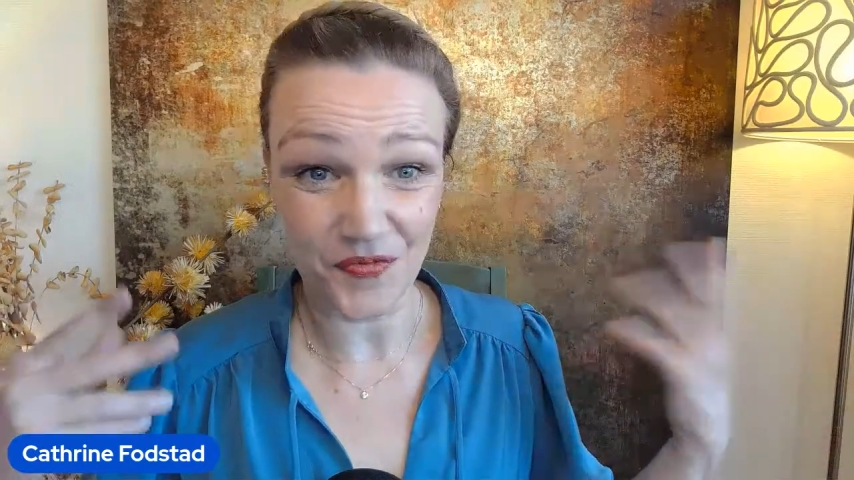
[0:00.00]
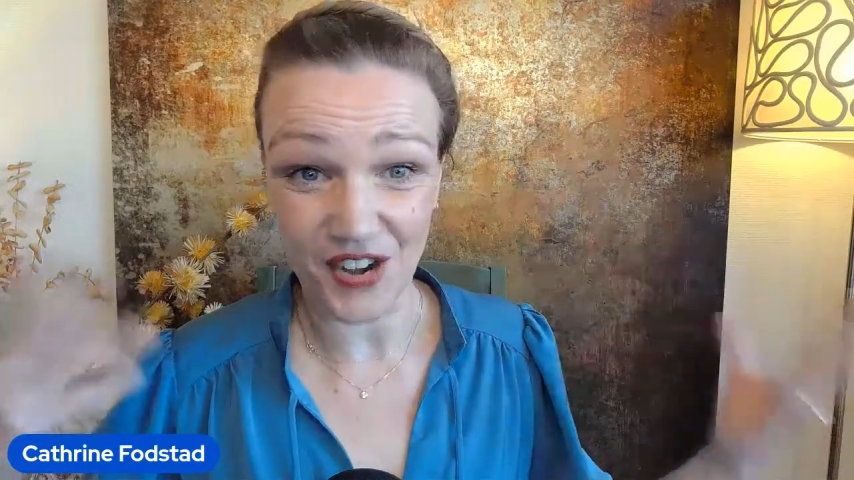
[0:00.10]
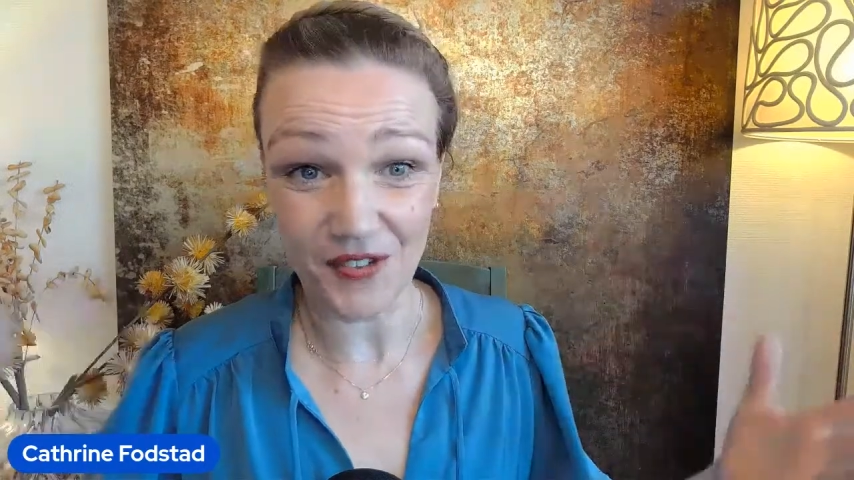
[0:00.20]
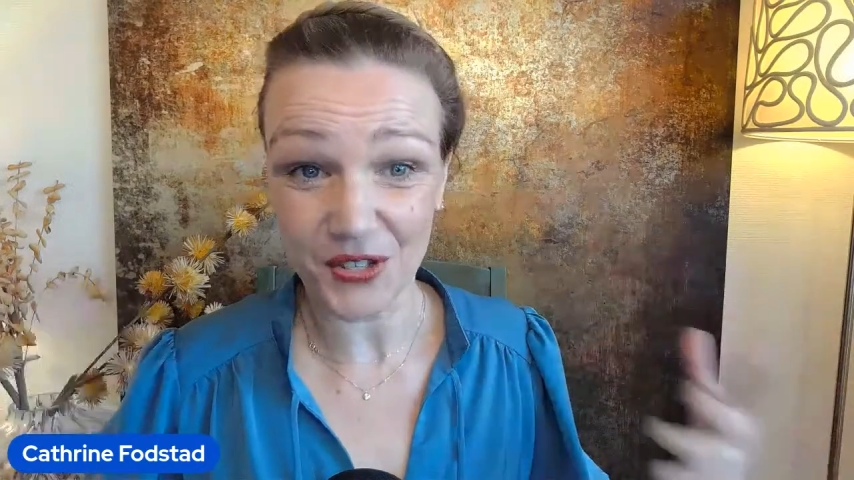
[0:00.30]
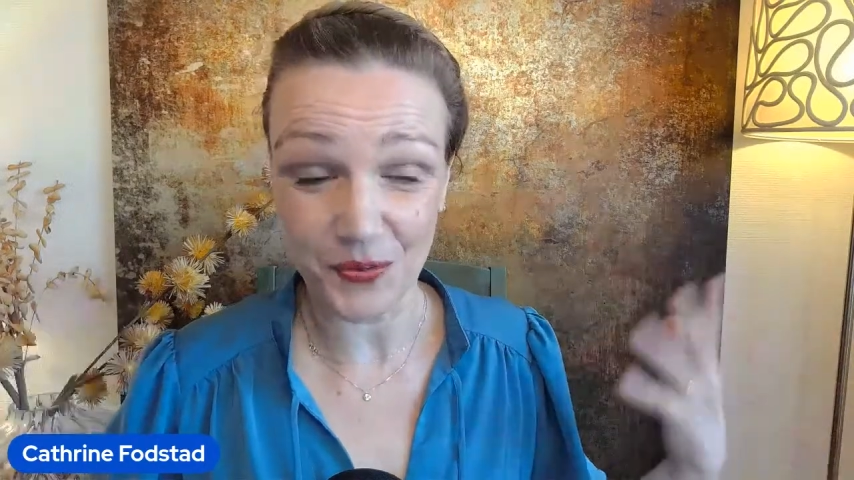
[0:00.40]

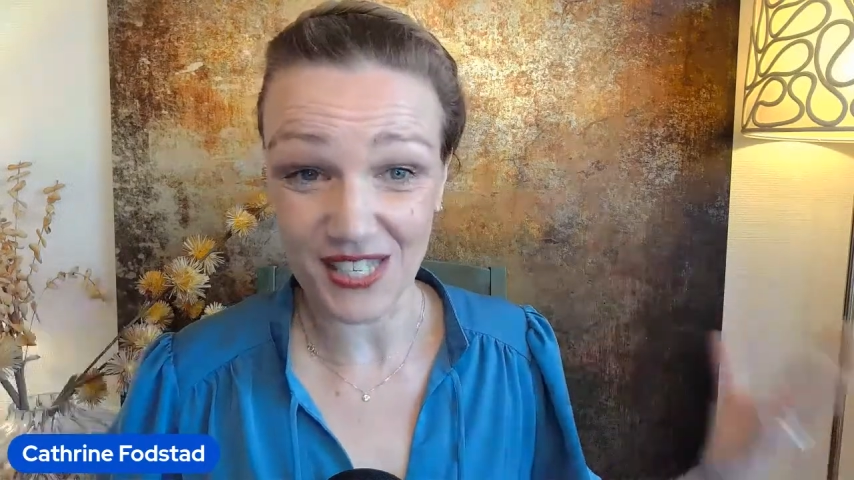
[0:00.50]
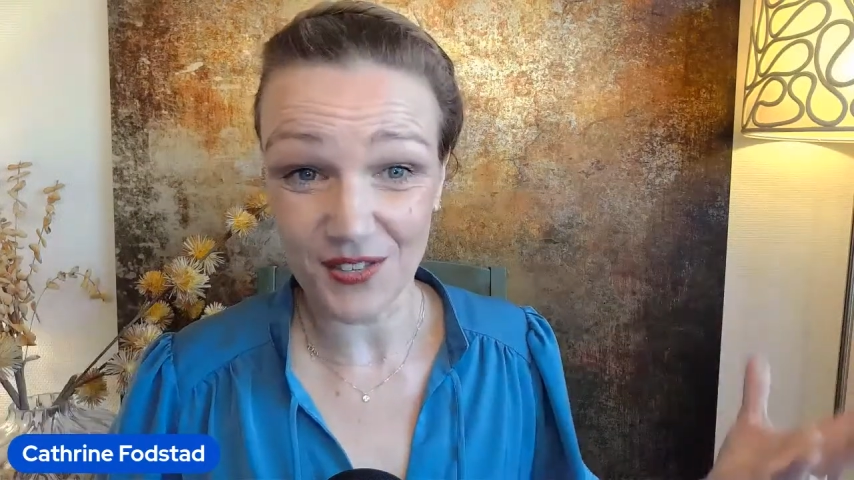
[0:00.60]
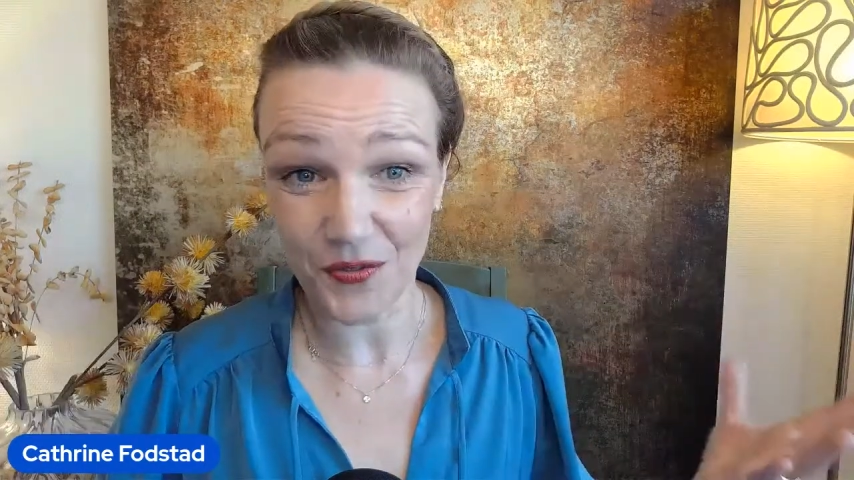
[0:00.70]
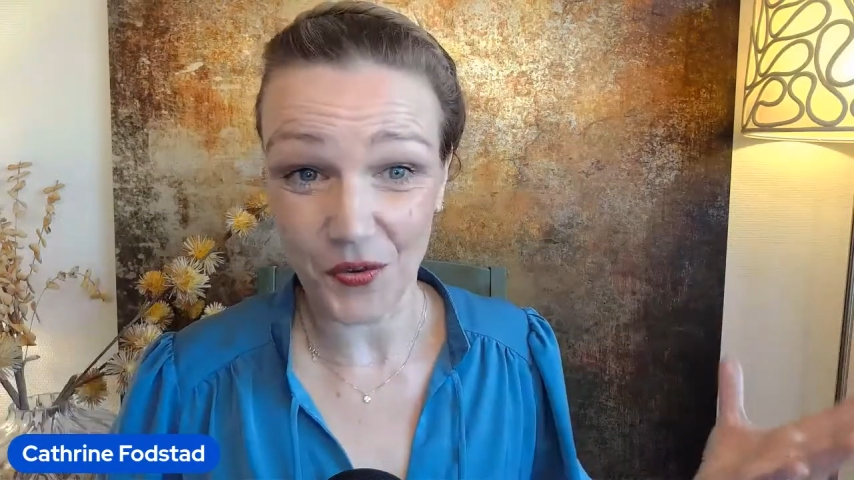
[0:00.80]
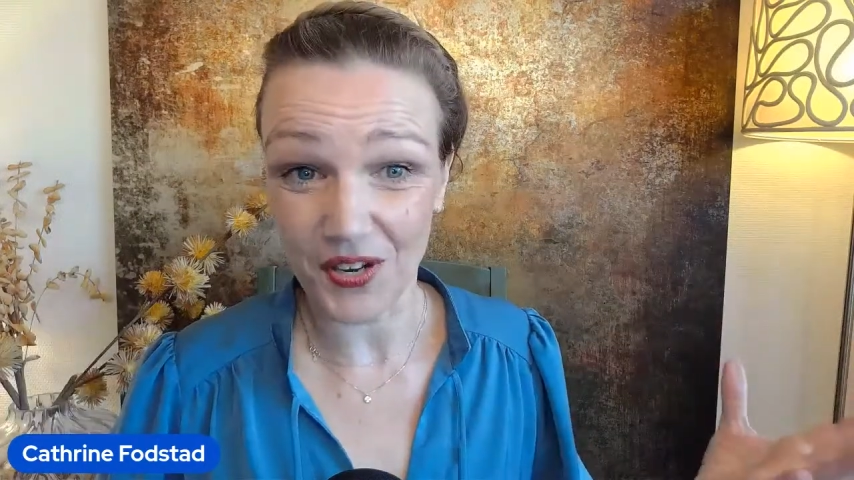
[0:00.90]
various
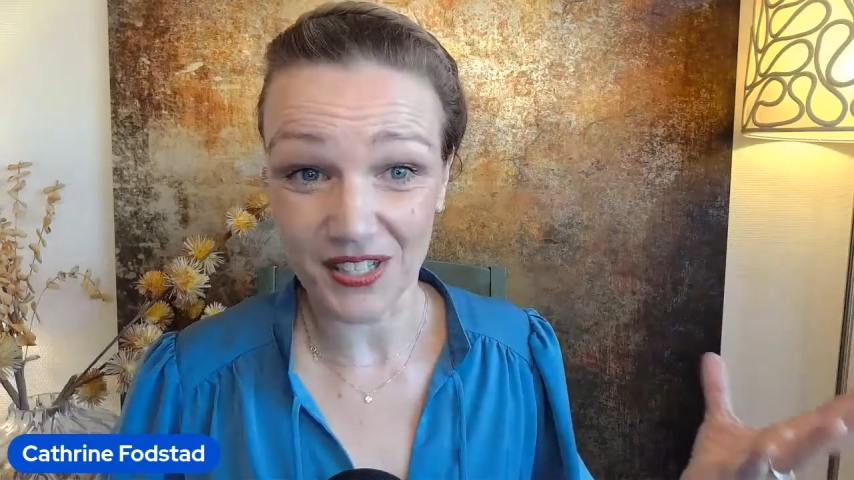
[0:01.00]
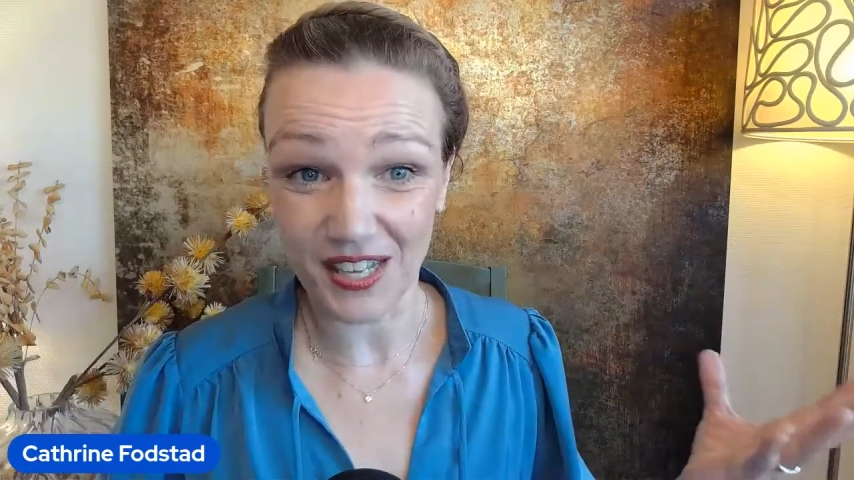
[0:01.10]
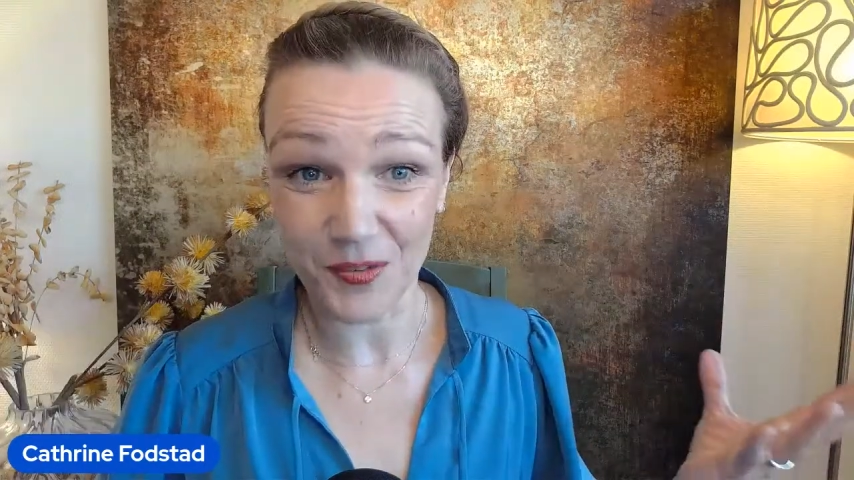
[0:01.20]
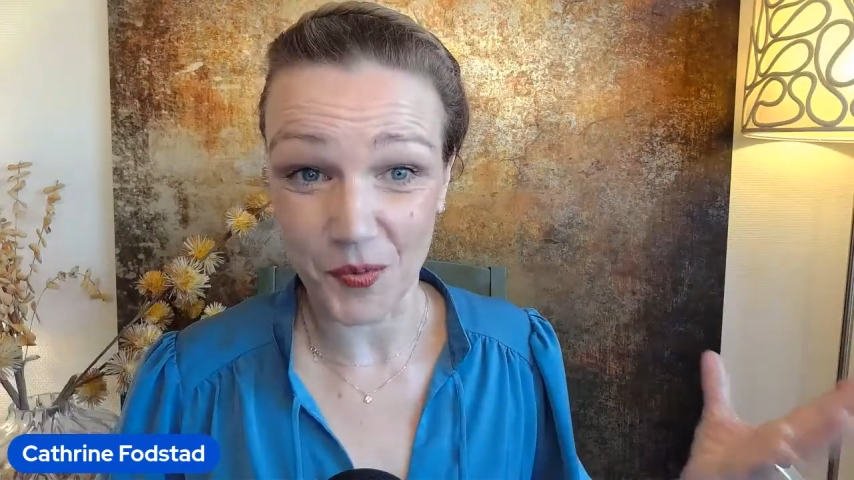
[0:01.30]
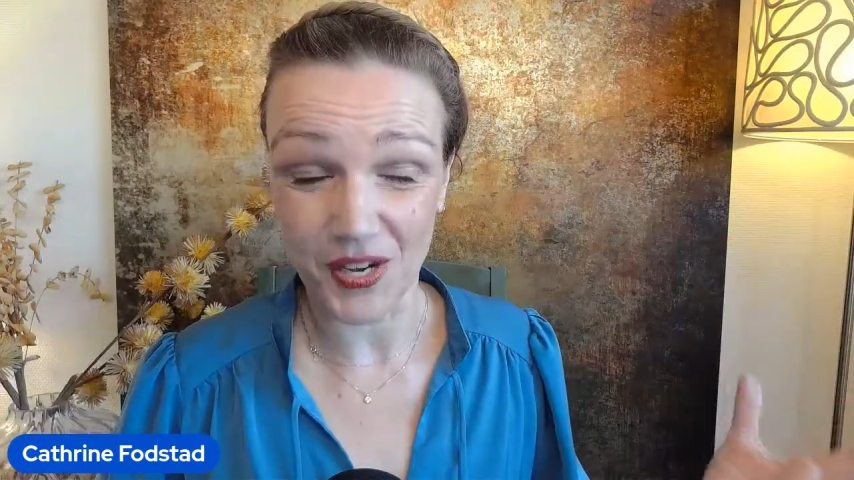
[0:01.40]
reasons for it
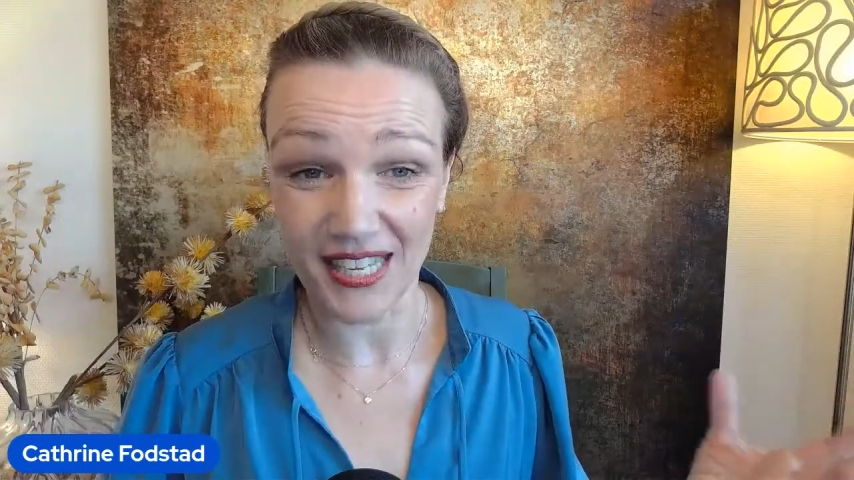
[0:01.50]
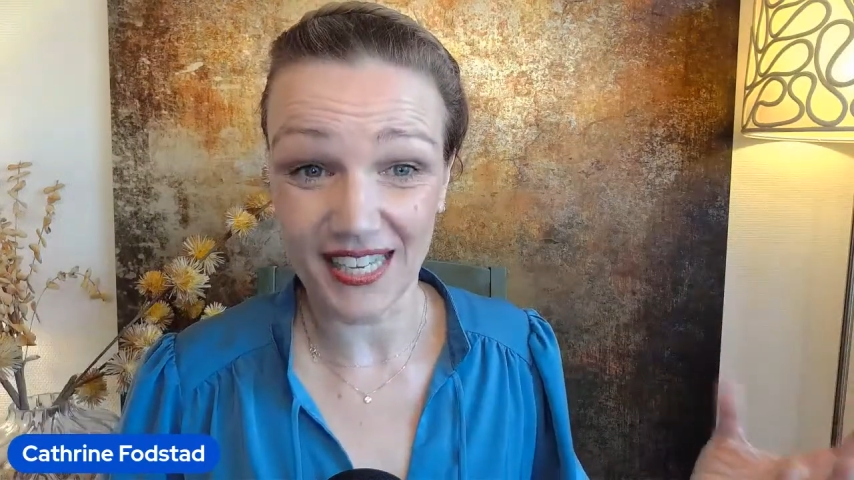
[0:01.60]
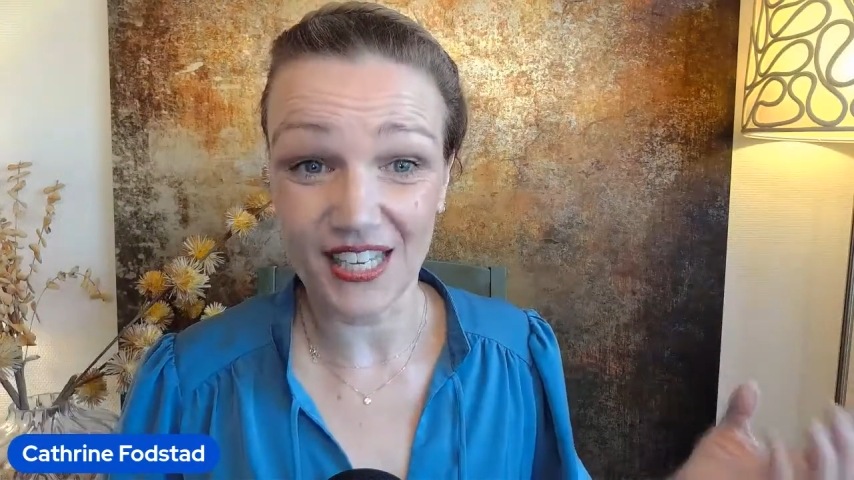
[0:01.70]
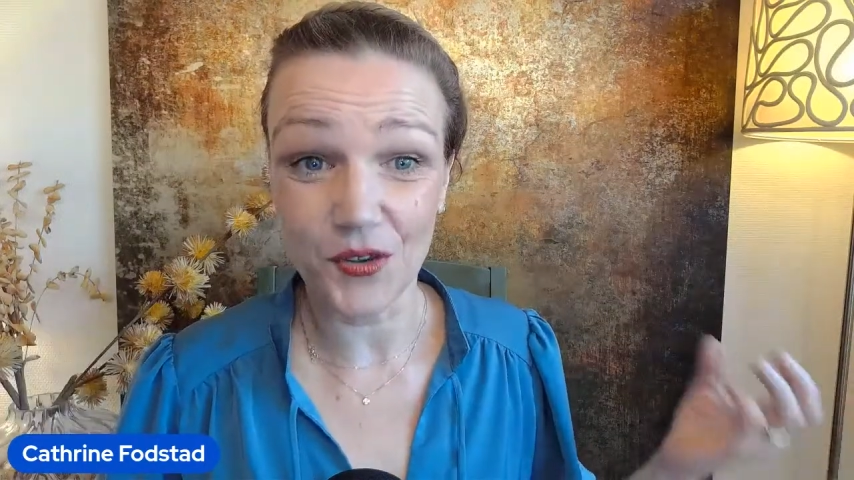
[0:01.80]
not breathing.